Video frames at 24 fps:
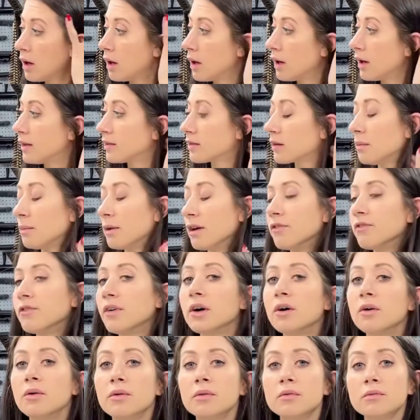It's on my
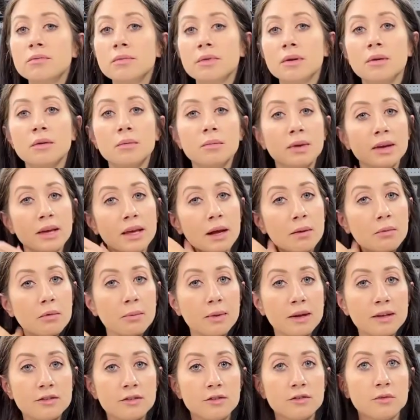phone, and my
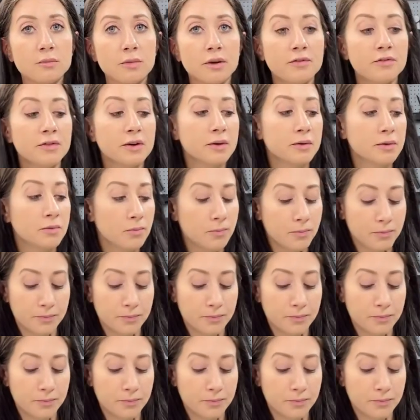cameraman's using my phone.